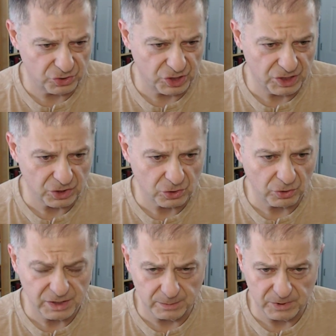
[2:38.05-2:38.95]
Jesus
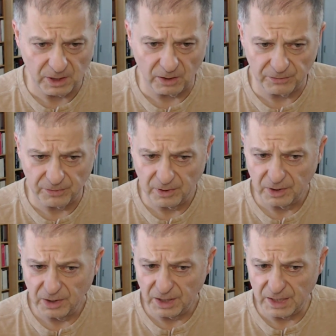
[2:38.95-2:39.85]
Christ himself,
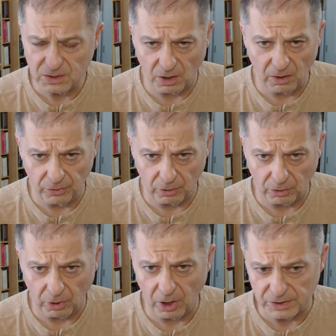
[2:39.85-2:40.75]
he's on the
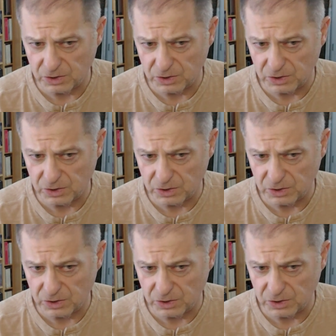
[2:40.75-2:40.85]
cross.